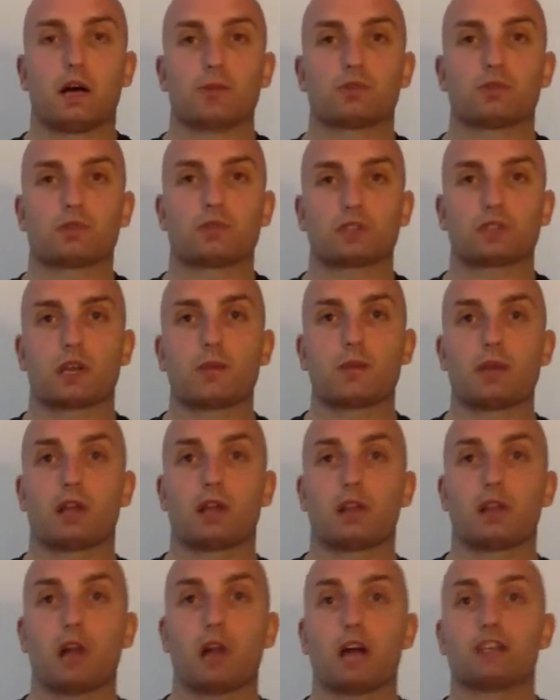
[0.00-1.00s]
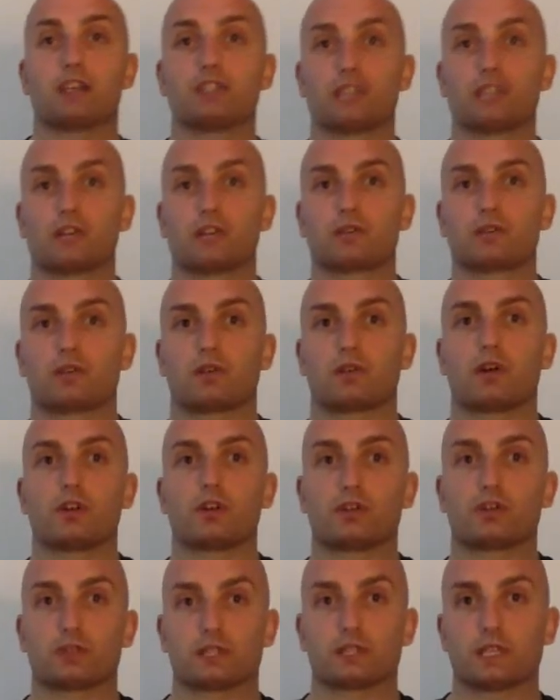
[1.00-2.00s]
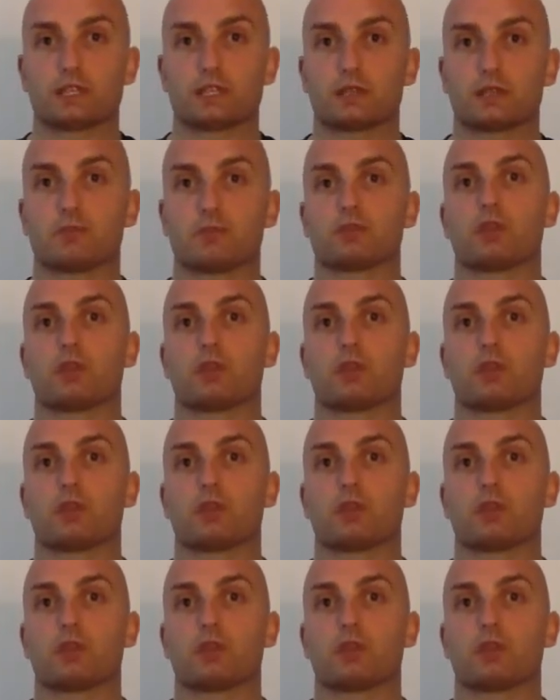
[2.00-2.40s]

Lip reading: So it's going to be a lot gentler on your system.